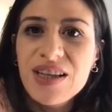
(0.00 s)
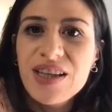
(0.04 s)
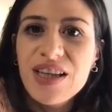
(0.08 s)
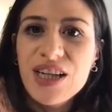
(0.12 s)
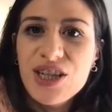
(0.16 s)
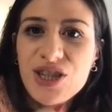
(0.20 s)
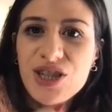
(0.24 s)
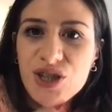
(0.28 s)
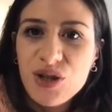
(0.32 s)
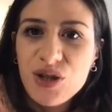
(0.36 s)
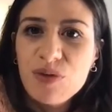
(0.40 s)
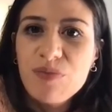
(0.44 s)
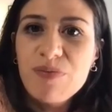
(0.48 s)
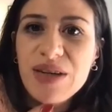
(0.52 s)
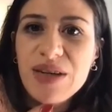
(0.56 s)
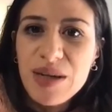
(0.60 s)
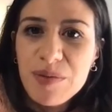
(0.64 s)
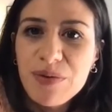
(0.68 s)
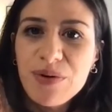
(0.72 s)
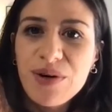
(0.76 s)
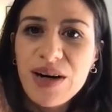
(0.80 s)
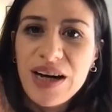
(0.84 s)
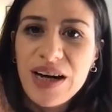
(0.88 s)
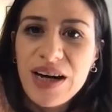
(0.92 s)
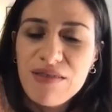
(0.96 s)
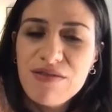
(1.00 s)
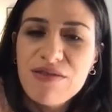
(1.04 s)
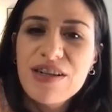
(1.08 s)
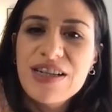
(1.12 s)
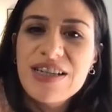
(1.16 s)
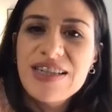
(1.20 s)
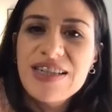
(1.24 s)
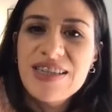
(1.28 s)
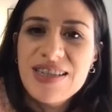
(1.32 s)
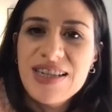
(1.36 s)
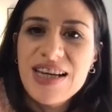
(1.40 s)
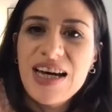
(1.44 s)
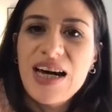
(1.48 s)
that showed people every
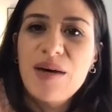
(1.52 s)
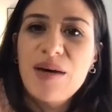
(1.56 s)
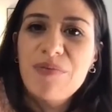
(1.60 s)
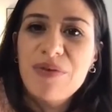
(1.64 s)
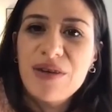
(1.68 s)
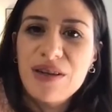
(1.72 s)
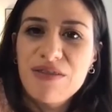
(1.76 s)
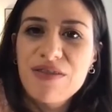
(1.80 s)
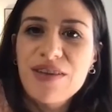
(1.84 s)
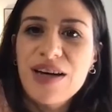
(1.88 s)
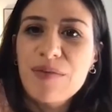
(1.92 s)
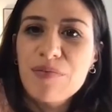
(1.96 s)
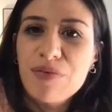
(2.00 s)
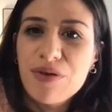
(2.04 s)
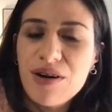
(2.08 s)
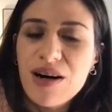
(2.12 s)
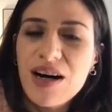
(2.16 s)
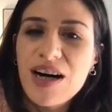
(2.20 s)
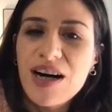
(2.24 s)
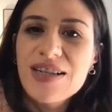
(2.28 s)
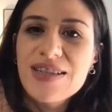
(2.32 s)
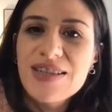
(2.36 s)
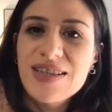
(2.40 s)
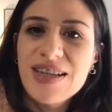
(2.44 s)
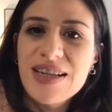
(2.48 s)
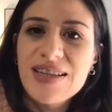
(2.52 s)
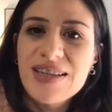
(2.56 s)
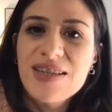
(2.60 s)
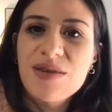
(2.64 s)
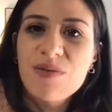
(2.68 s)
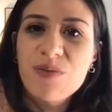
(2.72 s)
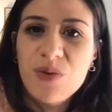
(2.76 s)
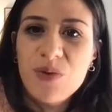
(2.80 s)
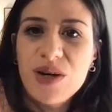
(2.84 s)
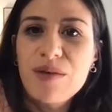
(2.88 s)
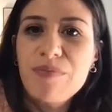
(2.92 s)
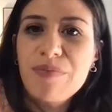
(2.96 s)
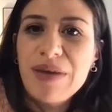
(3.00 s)
step of that process and
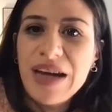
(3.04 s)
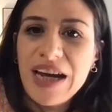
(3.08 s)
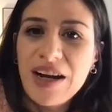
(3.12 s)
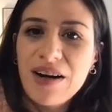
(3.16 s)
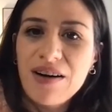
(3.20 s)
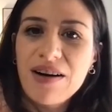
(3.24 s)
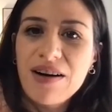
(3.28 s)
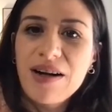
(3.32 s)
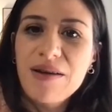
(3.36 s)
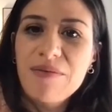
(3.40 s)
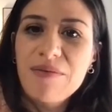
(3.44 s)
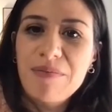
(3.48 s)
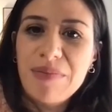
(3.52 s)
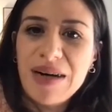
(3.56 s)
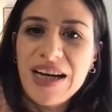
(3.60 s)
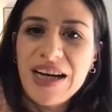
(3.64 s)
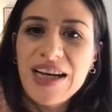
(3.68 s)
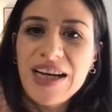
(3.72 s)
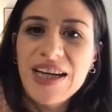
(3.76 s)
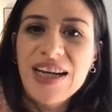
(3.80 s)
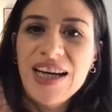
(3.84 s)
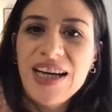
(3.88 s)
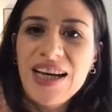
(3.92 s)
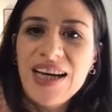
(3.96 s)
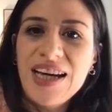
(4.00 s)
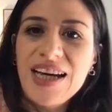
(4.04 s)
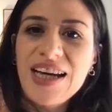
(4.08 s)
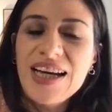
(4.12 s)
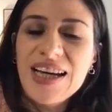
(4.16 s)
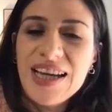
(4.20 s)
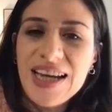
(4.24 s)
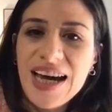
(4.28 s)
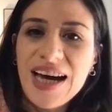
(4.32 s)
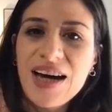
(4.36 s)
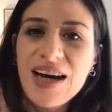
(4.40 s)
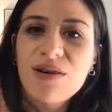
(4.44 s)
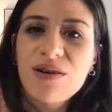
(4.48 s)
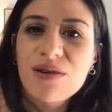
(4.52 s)
what a parent might
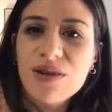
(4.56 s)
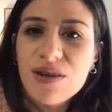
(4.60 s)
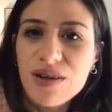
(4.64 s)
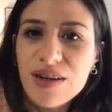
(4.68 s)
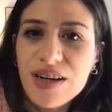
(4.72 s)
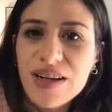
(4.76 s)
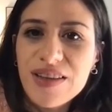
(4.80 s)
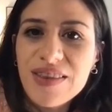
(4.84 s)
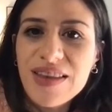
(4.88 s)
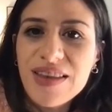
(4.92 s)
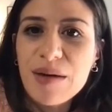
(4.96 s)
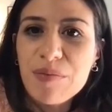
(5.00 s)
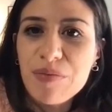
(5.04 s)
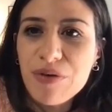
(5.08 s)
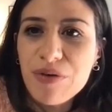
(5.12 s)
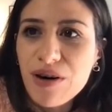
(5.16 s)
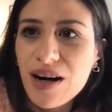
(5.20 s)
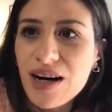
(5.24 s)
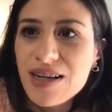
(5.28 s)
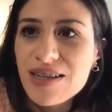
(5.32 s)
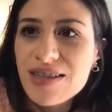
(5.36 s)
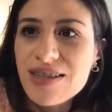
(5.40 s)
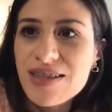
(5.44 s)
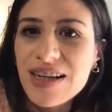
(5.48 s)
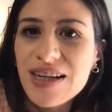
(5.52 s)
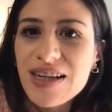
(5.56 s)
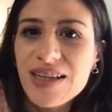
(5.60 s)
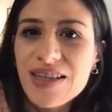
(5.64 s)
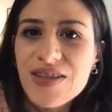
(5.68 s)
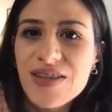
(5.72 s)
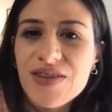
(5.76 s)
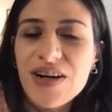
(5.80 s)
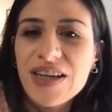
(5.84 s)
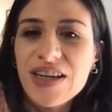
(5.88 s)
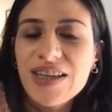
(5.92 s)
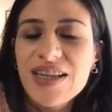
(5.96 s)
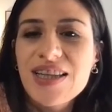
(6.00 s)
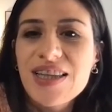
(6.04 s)
encounter in that process,
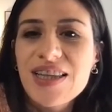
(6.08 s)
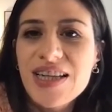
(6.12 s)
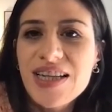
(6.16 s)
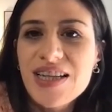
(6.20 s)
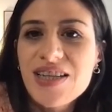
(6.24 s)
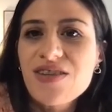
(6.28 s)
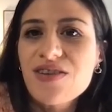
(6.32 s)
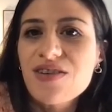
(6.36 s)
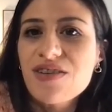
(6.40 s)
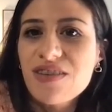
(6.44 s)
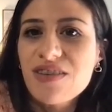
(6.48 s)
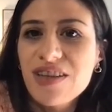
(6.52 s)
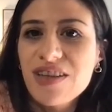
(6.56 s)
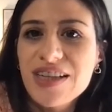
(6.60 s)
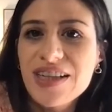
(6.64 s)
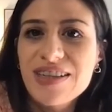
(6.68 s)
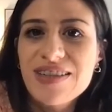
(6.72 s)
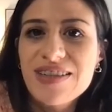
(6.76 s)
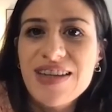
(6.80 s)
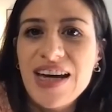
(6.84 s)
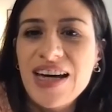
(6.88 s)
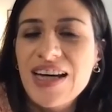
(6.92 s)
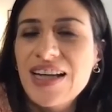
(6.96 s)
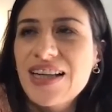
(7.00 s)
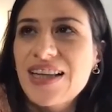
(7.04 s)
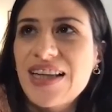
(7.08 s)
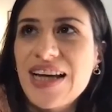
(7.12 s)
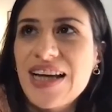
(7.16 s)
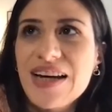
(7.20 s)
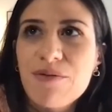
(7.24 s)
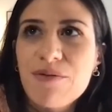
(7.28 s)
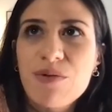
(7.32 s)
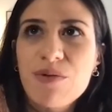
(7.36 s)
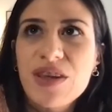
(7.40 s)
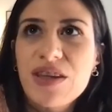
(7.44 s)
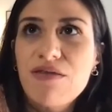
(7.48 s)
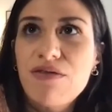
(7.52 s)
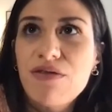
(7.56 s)
right? Like, these are things like
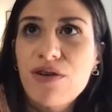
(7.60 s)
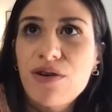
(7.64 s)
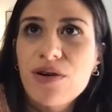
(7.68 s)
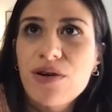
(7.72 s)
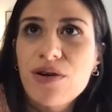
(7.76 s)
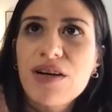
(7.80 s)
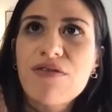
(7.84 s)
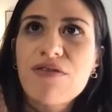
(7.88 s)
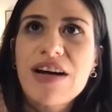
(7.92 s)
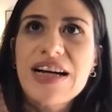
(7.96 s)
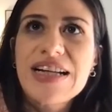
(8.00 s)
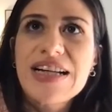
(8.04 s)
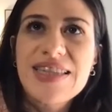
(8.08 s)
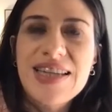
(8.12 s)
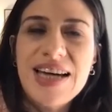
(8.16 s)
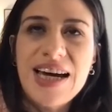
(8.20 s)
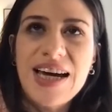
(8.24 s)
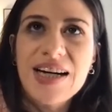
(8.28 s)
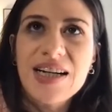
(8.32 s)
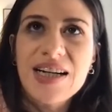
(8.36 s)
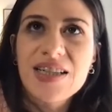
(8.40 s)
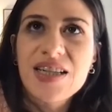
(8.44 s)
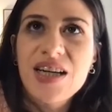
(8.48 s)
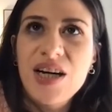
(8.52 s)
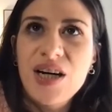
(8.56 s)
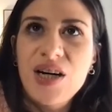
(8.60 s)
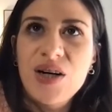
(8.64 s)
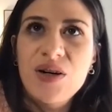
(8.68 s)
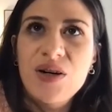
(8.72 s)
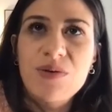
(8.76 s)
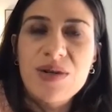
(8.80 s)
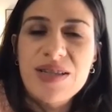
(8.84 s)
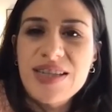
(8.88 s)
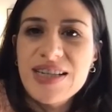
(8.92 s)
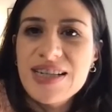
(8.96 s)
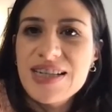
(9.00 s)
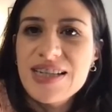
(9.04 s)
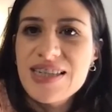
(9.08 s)
when the Voting Rights Act
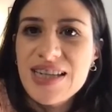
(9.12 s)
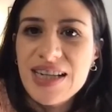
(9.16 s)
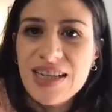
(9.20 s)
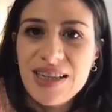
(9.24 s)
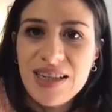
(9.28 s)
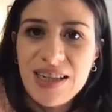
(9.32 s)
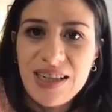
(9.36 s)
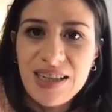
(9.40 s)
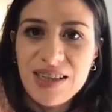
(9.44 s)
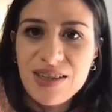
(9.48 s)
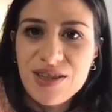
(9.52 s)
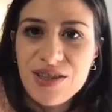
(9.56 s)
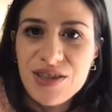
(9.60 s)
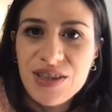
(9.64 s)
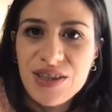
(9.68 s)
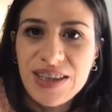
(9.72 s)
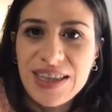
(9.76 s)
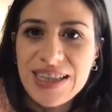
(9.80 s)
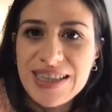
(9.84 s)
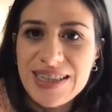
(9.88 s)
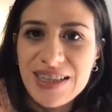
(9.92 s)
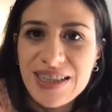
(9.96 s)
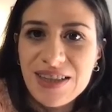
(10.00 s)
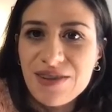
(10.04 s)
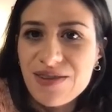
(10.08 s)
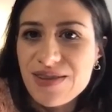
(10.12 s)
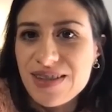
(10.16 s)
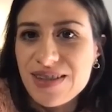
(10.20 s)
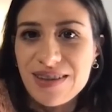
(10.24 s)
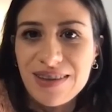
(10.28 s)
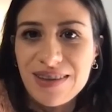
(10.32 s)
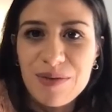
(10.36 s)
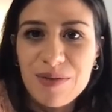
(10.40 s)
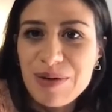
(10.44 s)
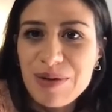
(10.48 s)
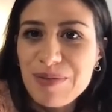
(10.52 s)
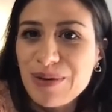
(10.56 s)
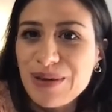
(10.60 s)
was extended to Latinos, and a lot
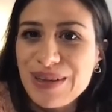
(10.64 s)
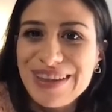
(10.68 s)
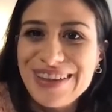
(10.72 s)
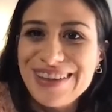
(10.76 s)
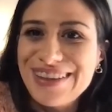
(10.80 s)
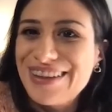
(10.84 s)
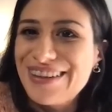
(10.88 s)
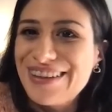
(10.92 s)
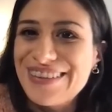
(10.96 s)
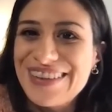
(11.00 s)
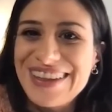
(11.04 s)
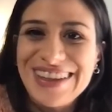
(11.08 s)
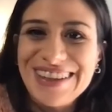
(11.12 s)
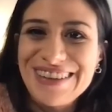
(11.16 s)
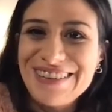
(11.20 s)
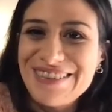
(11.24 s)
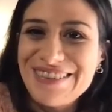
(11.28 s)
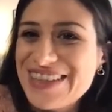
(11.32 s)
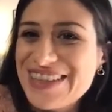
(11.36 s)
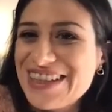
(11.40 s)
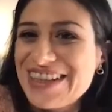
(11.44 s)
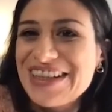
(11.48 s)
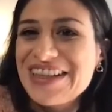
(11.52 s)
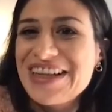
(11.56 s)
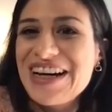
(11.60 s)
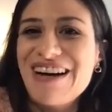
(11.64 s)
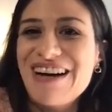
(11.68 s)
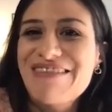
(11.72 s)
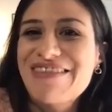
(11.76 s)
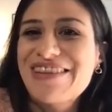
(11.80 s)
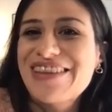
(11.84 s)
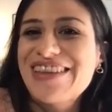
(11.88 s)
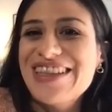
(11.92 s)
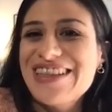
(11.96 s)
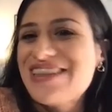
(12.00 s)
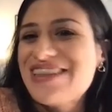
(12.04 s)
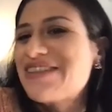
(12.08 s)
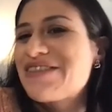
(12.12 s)
of people didn't know that it didn't cover
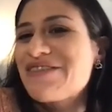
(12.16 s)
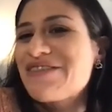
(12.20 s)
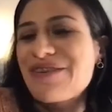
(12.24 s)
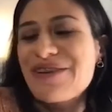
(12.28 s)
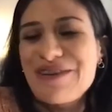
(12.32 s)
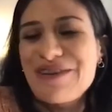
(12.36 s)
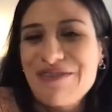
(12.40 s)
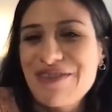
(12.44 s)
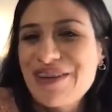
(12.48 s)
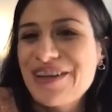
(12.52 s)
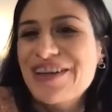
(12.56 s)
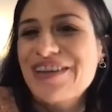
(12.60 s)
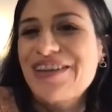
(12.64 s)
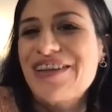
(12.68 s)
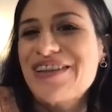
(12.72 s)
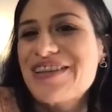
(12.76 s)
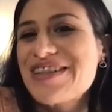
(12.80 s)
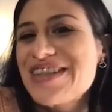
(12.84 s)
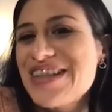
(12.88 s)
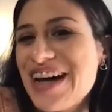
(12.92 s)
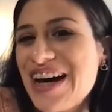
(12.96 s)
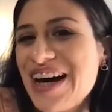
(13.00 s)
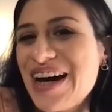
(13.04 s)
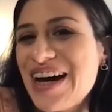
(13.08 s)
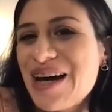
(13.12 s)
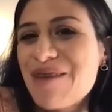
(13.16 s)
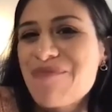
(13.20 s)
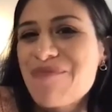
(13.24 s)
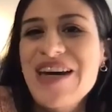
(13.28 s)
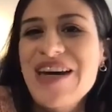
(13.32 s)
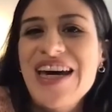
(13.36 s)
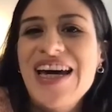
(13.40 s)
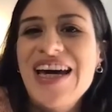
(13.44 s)
Latinos for a very long time.